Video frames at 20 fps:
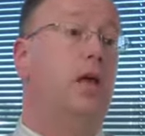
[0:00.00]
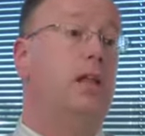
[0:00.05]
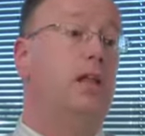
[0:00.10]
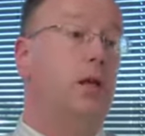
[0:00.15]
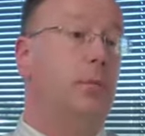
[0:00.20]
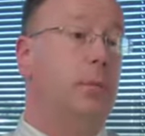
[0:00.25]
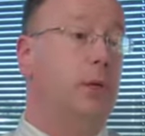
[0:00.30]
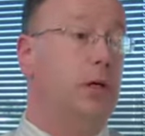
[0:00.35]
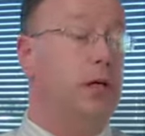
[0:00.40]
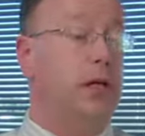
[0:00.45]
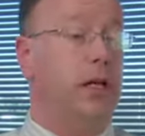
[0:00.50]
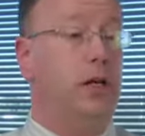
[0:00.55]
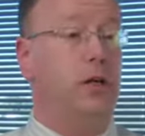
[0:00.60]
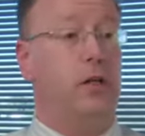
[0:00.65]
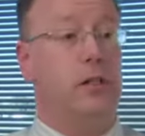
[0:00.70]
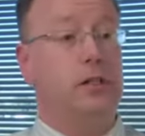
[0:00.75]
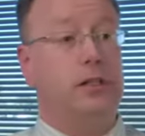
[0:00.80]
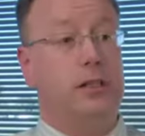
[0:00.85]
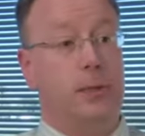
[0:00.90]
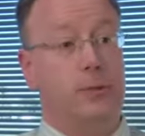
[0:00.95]
The ability to
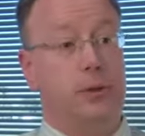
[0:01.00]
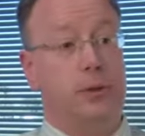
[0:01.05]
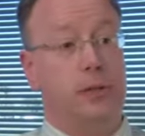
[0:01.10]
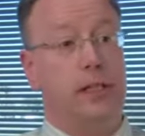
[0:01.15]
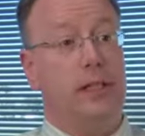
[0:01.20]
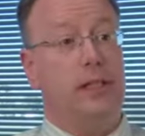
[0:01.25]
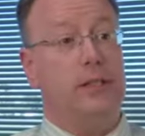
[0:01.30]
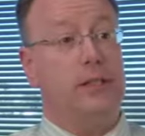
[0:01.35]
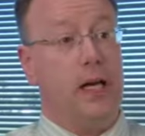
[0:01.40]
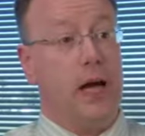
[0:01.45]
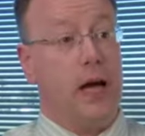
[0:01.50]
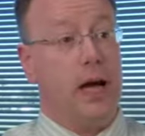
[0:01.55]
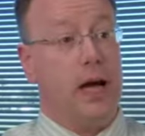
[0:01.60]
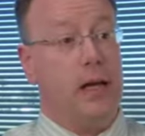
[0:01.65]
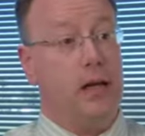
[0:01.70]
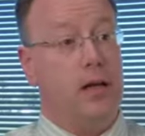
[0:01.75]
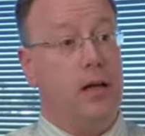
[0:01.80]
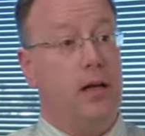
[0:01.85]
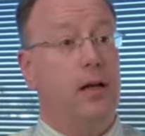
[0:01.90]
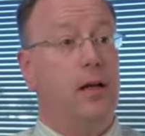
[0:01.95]
conceptually
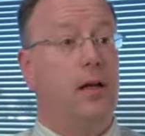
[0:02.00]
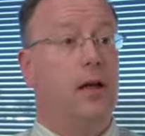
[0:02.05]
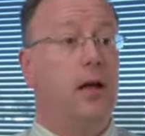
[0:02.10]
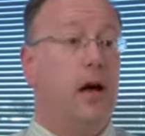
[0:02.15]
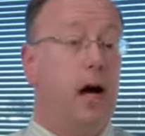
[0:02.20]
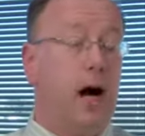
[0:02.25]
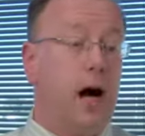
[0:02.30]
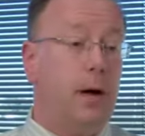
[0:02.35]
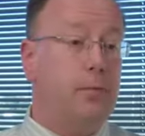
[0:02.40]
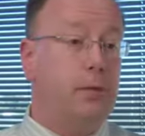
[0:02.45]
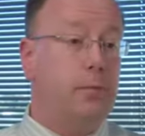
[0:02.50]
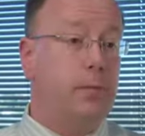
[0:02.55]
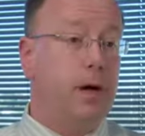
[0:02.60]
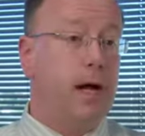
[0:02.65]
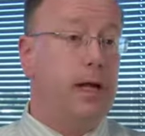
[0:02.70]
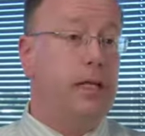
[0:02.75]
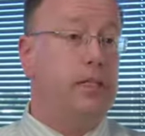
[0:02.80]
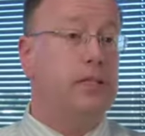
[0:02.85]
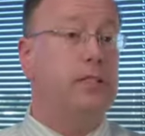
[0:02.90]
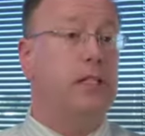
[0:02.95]
design,
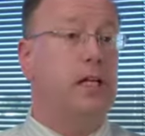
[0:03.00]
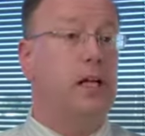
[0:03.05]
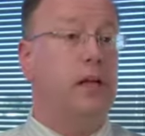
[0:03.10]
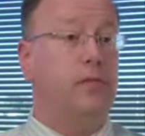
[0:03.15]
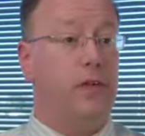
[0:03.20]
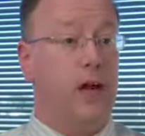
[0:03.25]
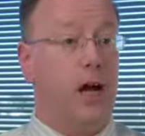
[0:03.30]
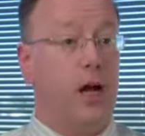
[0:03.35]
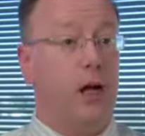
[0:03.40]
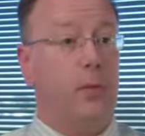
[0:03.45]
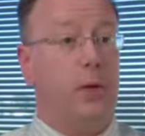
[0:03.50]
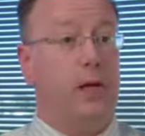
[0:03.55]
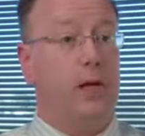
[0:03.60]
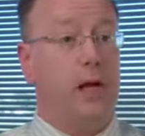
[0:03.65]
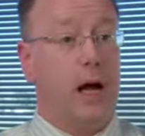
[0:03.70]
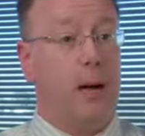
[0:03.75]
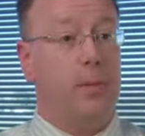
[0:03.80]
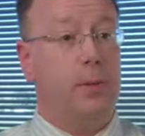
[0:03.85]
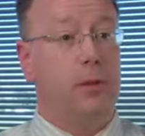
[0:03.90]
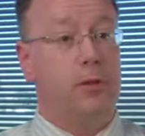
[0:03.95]
optimize, evaluate
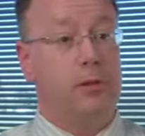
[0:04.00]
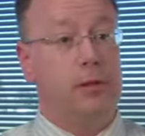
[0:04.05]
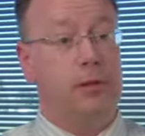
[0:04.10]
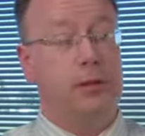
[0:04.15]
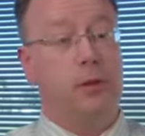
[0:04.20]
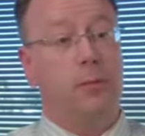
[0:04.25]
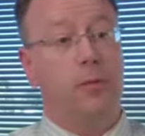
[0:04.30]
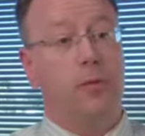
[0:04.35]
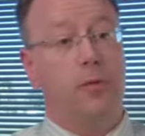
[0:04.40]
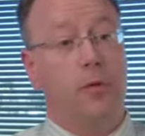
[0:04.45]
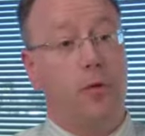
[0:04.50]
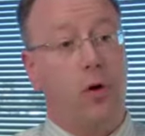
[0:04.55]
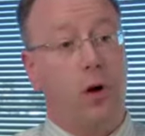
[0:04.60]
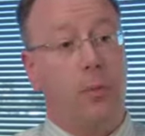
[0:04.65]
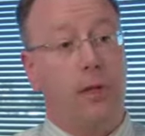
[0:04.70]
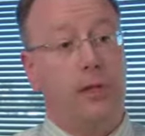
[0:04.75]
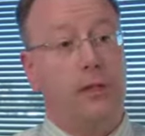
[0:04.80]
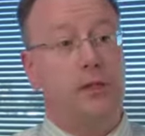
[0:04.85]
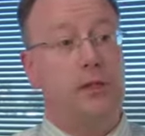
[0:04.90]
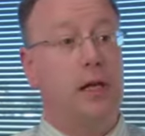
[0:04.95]
optical system
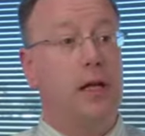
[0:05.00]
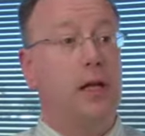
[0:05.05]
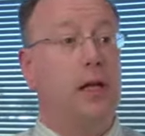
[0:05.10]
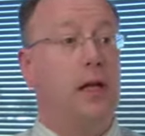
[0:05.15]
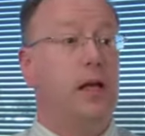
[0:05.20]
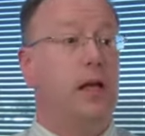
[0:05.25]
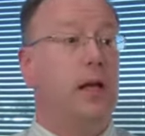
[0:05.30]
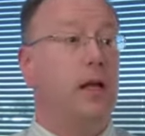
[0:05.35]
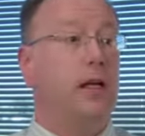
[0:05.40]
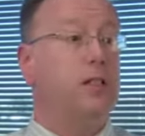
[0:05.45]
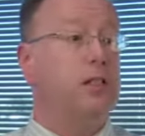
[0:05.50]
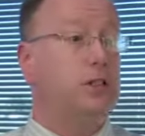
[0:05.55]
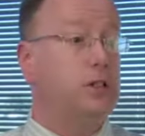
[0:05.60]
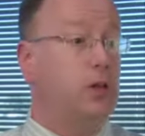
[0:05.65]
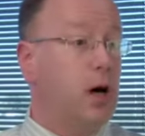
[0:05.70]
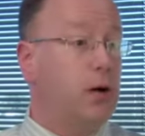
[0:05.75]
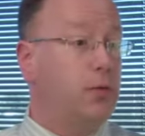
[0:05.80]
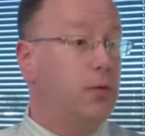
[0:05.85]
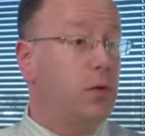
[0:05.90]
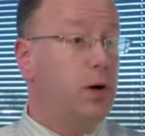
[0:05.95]
performance in a
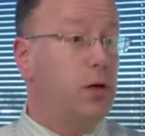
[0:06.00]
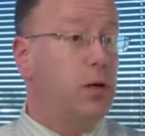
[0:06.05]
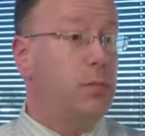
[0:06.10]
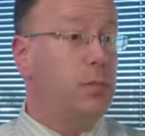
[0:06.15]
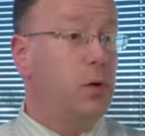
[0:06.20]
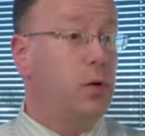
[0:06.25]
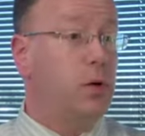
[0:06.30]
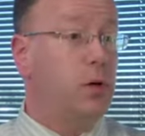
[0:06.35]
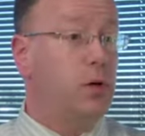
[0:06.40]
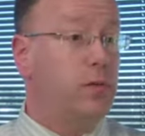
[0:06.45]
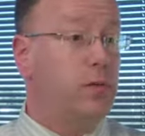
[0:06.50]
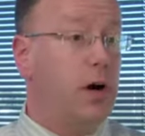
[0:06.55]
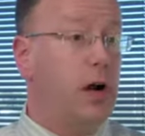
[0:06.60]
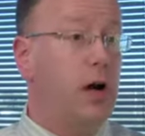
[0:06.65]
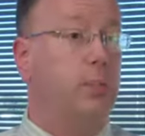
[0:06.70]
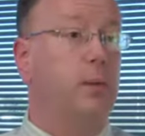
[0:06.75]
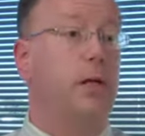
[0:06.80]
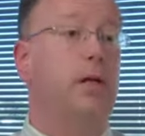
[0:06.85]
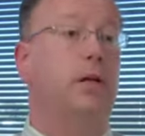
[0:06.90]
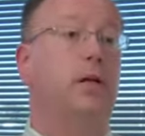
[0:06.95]
software-computer
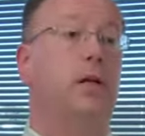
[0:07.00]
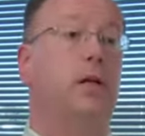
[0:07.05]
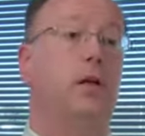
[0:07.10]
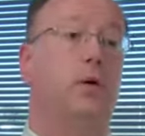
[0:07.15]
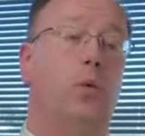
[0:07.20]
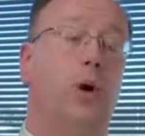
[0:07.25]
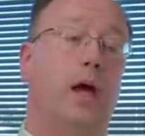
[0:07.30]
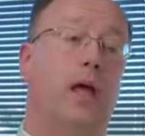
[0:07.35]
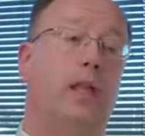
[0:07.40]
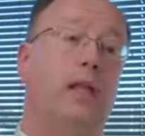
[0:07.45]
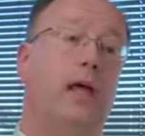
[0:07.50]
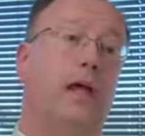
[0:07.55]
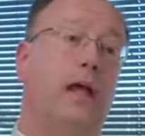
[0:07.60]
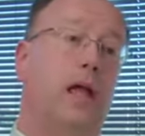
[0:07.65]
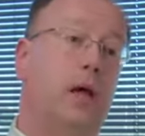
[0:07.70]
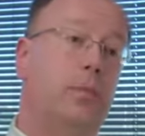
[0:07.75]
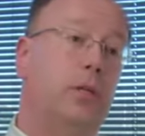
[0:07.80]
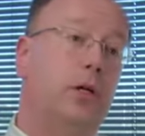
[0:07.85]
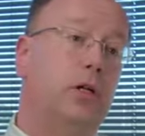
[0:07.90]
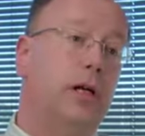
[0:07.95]
environment in a way that
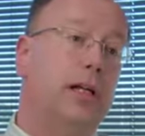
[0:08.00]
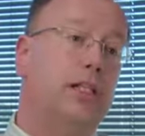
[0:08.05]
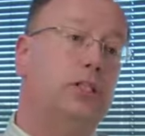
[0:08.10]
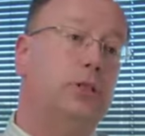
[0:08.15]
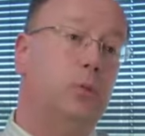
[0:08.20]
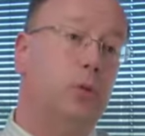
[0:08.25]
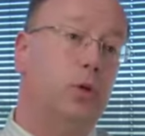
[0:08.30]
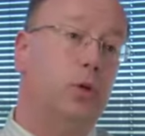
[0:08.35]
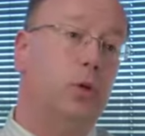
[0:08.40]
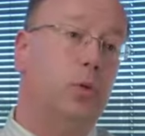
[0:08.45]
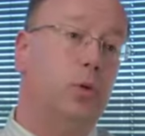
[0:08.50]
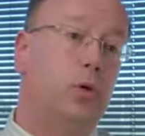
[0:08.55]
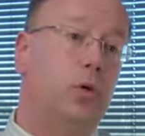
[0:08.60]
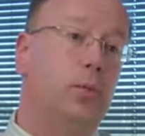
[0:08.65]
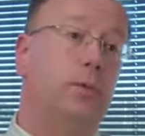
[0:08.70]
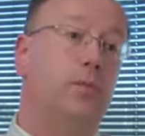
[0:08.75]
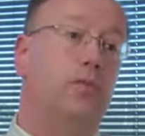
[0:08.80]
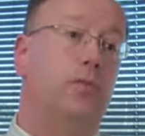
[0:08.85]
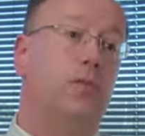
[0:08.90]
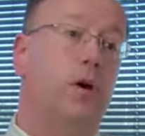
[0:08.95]
emulates real-world
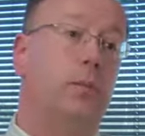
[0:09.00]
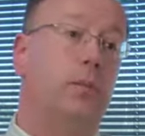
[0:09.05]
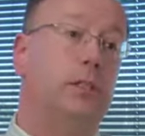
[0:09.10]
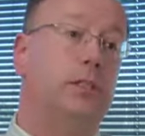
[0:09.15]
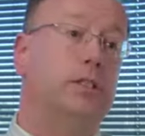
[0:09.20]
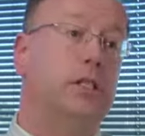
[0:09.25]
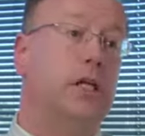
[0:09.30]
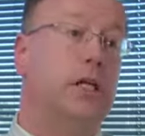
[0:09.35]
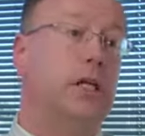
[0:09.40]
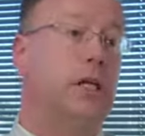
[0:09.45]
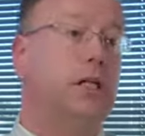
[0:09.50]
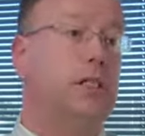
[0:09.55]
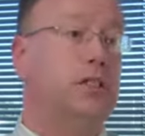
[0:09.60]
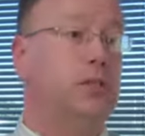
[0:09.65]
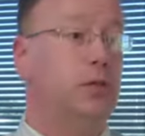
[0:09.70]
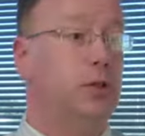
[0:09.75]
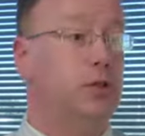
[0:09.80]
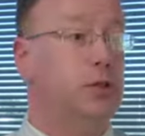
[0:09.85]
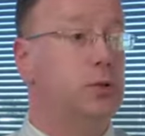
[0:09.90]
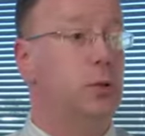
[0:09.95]
performance is
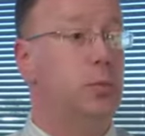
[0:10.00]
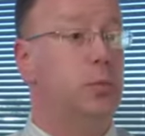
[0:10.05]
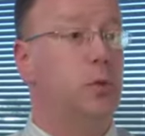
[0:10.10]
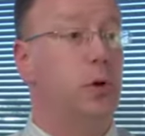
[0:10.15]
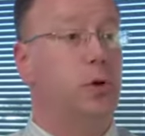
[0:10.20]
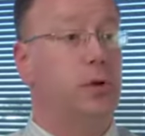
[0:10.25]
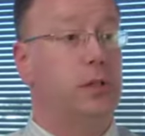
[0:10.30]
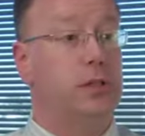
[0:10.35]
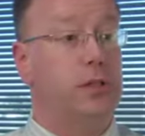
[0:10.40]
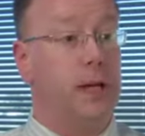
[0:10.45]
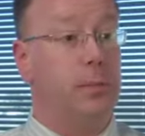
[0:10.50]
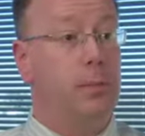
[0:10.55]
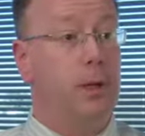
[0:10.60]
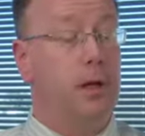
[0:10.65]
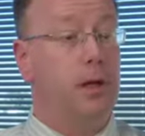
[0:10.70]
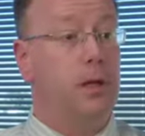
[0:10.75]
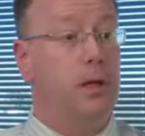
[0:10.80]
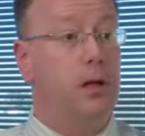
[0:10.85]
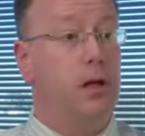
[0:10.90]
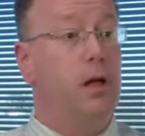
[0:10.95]
virtual
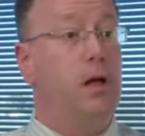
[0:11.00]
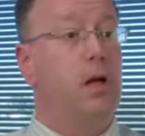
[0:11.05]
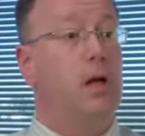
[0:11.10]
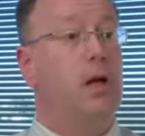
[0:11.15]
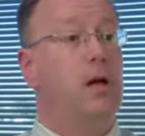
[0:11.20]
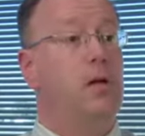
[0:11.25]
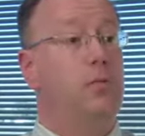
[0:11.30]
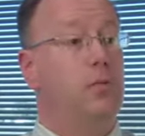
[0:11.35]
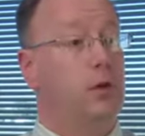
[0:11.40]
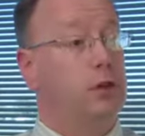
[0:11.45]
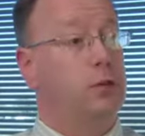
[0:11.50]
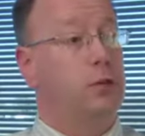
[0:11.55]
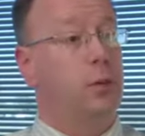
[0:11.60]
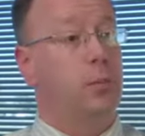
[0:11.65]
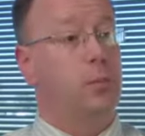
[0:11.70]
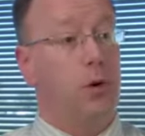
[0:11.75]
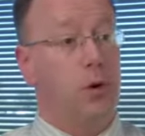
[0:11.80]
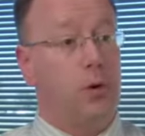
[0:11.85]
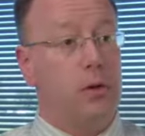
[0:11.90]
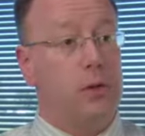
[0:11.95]
prototyping. Virtual
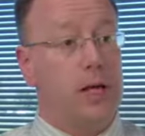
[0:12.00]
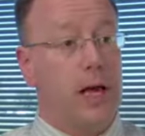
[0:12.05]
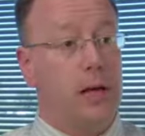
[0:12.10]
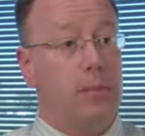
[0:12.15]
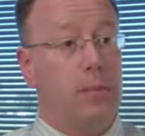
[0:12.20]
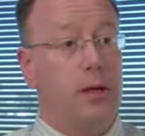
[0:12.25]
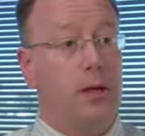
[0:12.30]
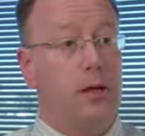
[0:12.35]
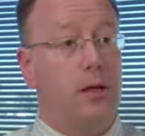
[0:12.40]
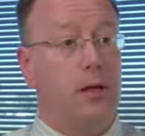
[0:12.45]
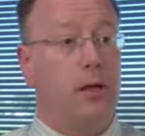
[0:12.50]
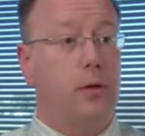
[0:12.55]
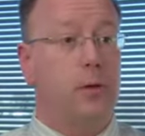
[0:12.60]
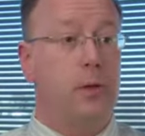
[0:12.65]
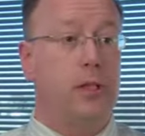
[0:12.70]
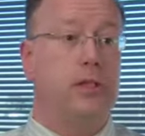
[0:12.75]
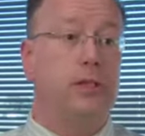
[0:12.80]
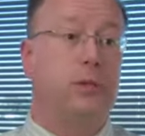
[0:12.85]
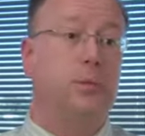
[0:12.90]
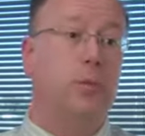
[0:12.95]
prototyping
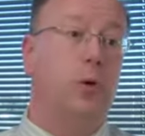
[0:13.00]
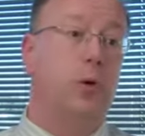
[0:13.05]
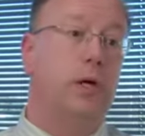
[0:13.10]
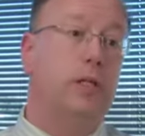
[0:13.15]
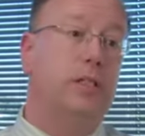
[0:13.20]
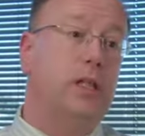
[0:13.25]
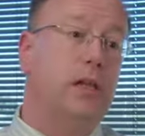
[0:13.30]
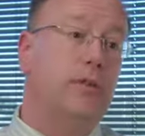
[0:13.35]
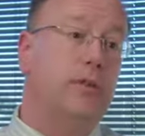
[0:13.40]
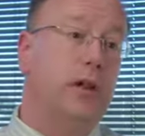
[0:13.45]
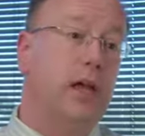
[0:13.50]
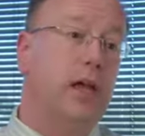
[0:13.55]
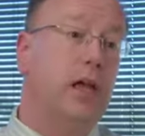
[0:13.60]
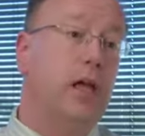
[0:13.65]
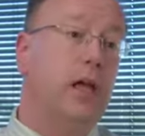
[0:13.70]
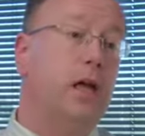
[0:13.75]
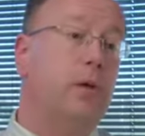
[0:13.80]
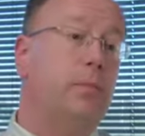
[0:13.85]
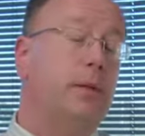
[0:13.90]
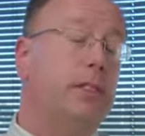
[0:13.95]
increases productivity
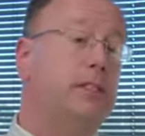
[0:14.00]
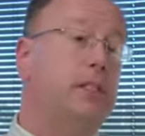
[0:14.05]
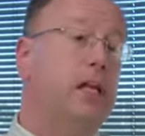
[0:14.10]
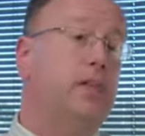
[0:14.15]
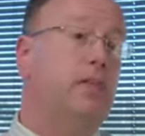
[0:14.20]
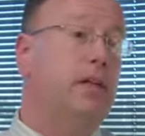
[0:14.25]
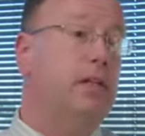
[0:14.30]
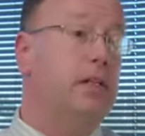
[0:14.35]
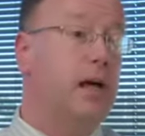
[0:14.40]
by saving